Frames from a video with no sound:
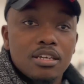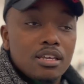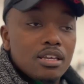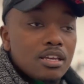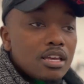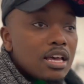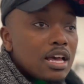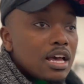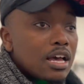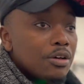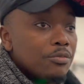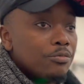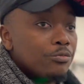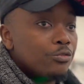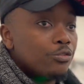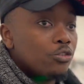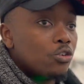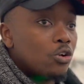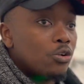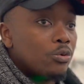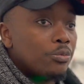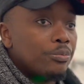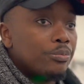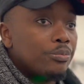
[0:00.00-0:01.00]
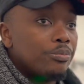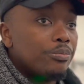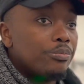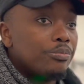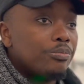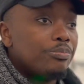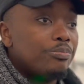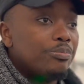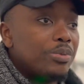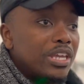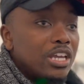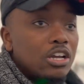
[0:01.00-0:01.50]
From
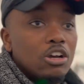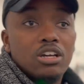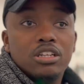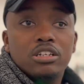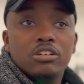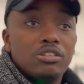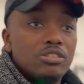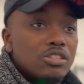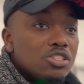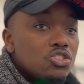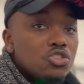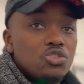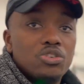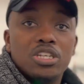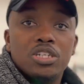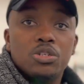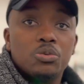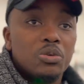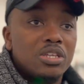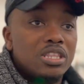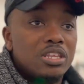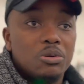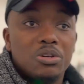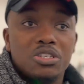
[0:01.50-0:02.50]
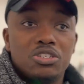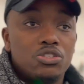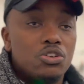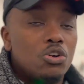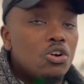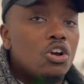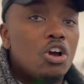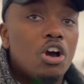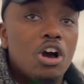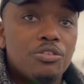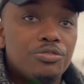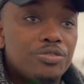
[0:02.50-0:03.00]
being out on the street where there was no
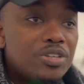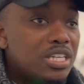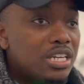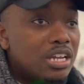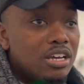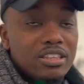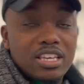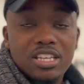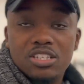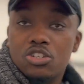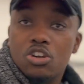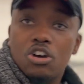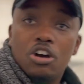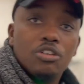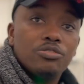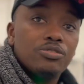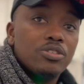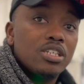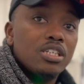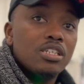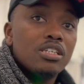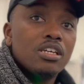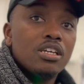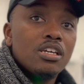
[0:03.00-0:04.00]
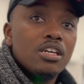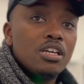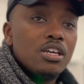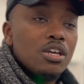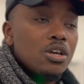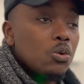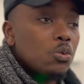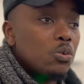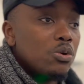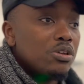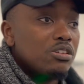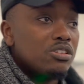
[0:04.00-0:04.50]
coffee, now there's coffee.
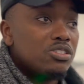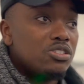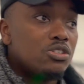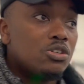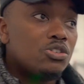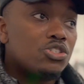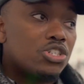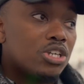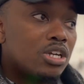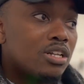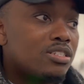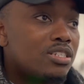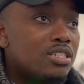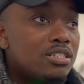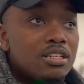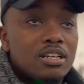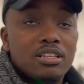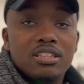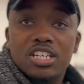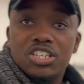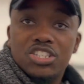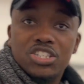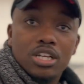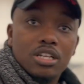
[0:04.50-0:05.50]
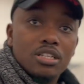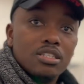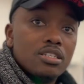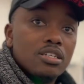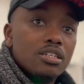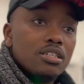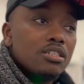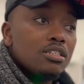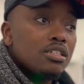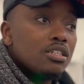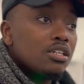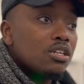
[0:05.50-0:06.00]
Where there's no shelter, now there's
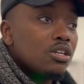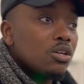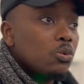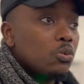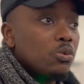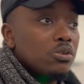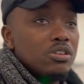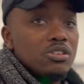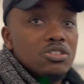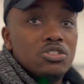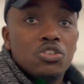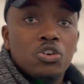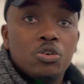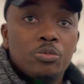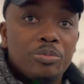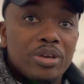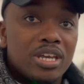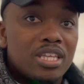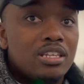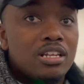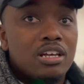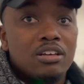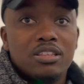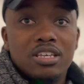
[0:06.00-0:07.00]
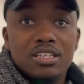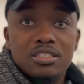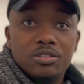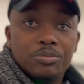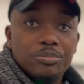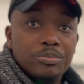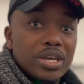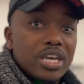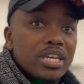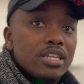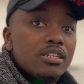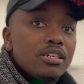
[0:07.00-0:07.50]
shelter. Where there's no bed, now there's a
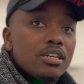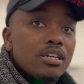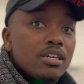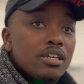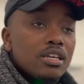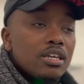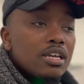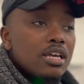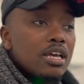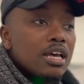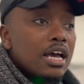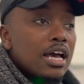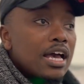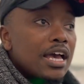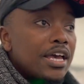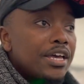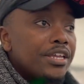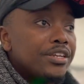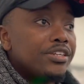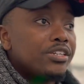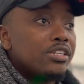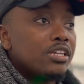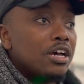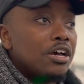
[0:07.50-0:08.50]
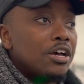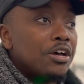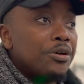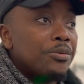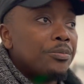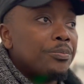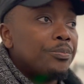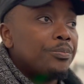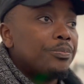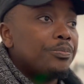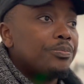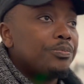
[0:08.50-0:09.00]
bed. And
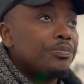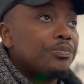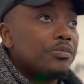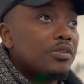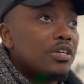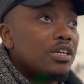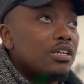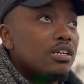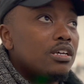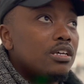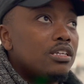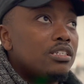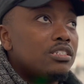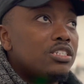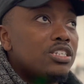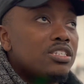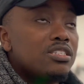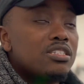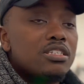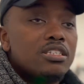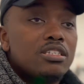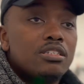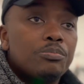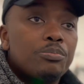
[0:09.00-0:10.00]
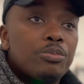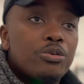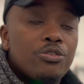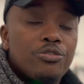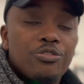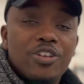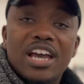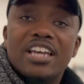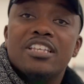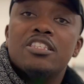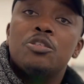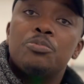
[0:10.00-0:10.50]
it just
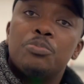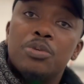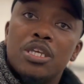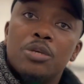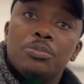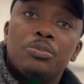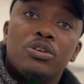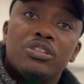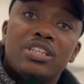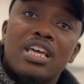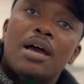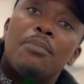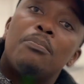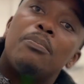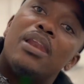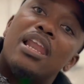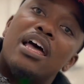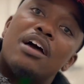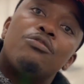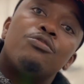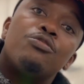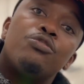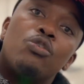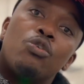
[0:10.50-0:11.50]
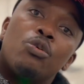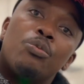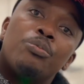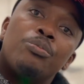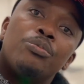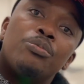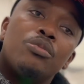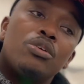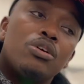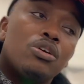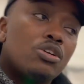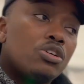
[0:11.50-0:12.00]
provides people that platform
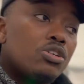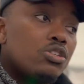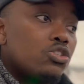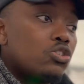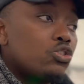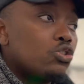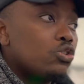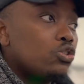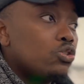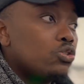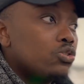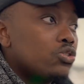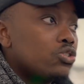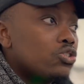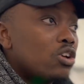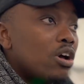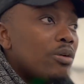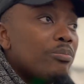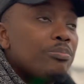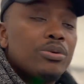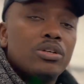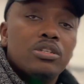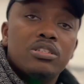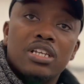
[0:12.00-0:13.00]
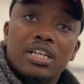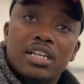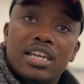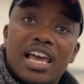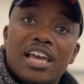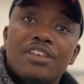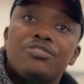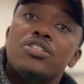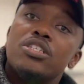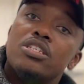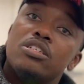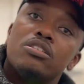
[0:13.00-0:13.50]
to start building
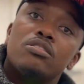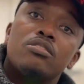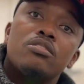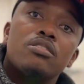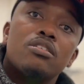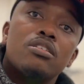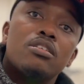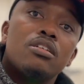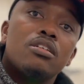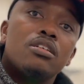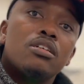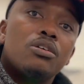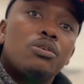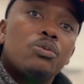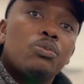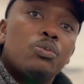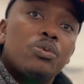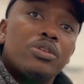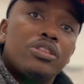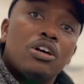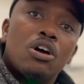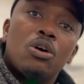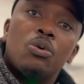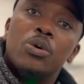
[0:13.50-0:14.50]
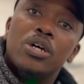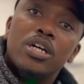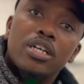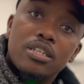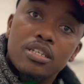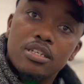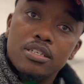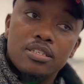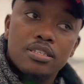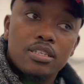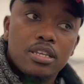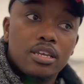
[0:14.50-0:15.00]
life skills with our
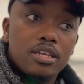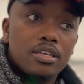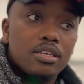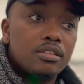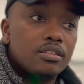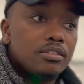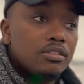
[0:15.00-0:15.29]
workers here.